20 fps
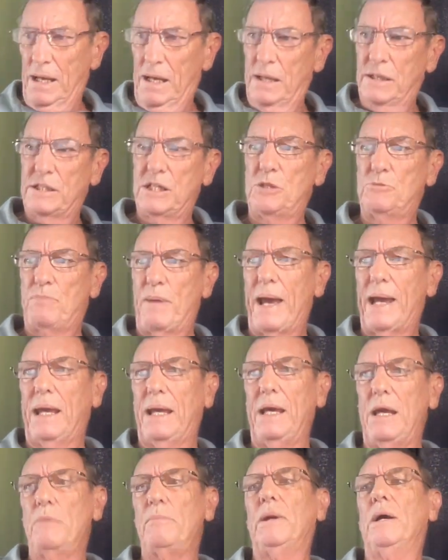She's back
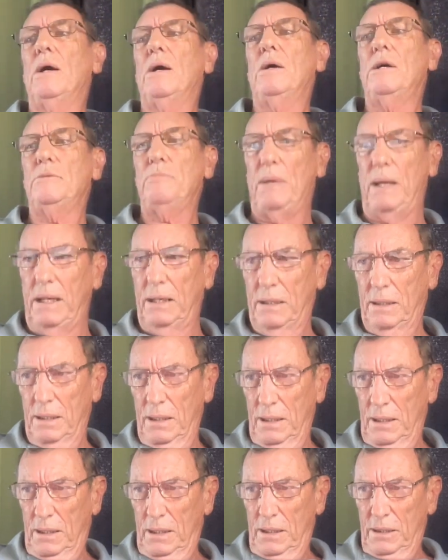here behind me,
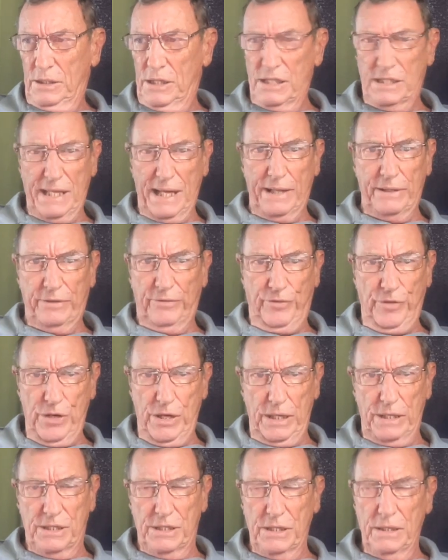just out of
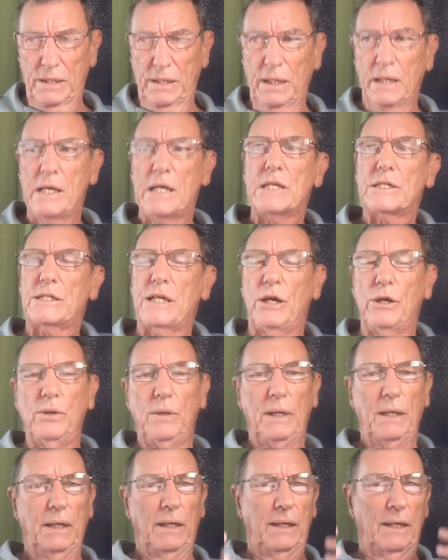reach." So
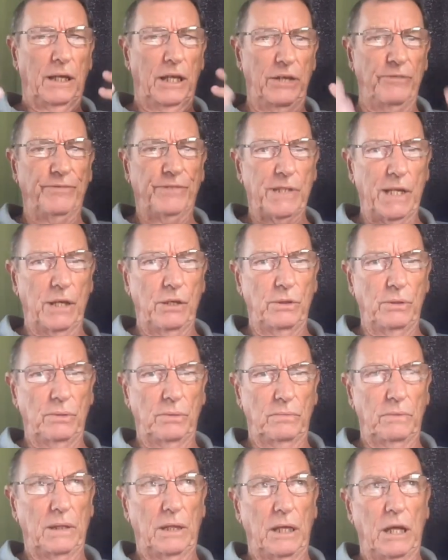even
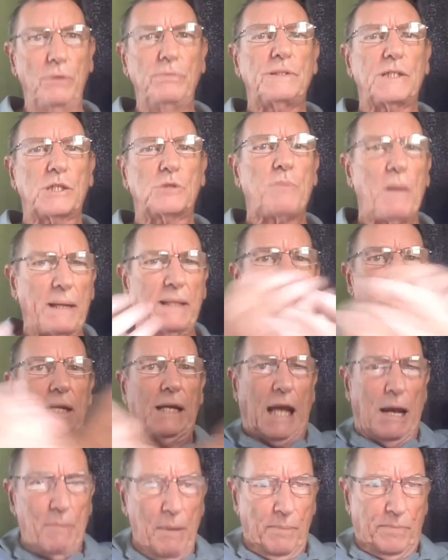though he was expecting to
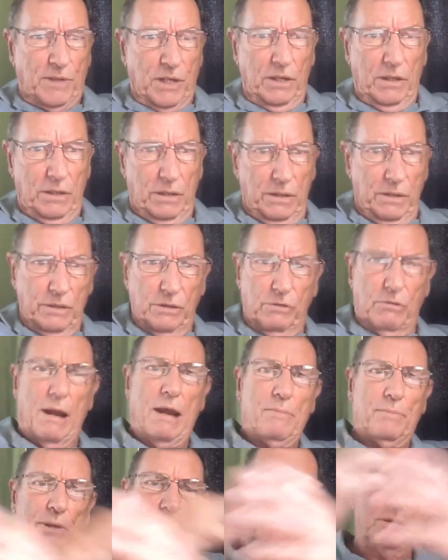come up to her and
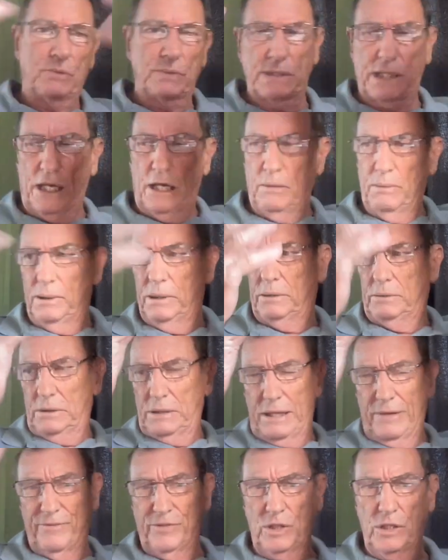grab her and it was going to be
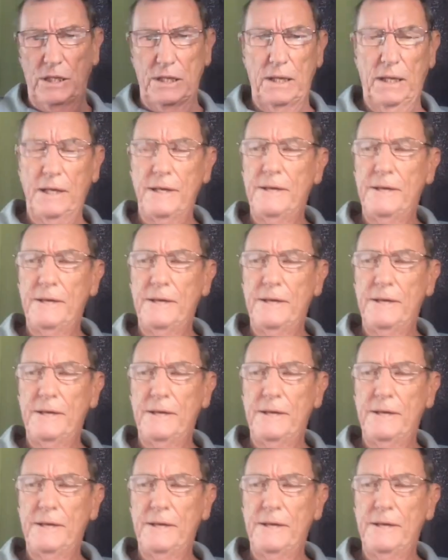love and light,